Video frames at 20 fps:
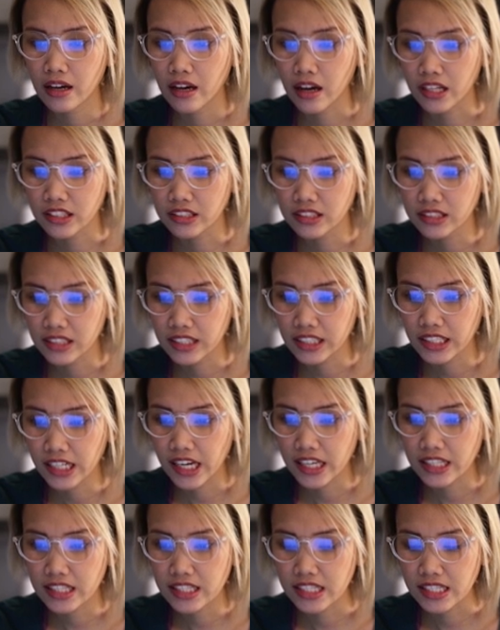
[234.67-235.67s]
country
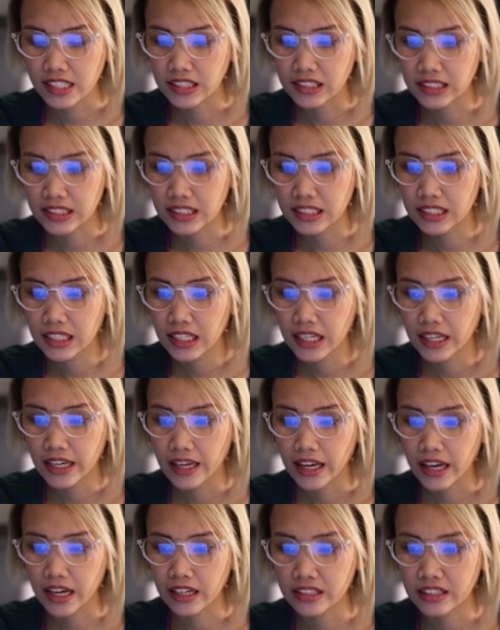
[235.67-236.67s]
and city,
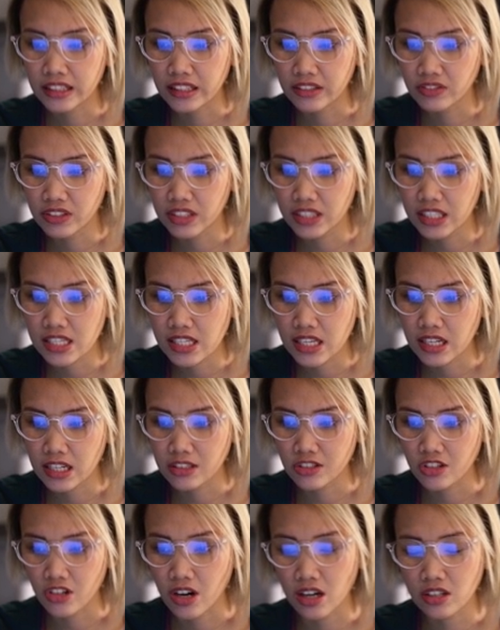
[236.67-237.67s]
activities and
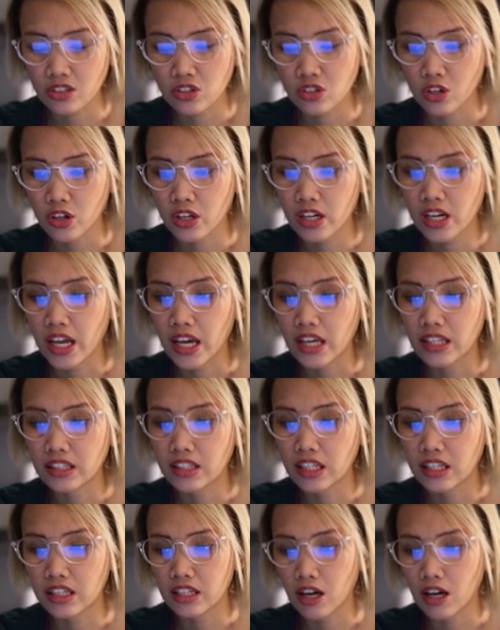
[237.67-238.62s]
attraction, and then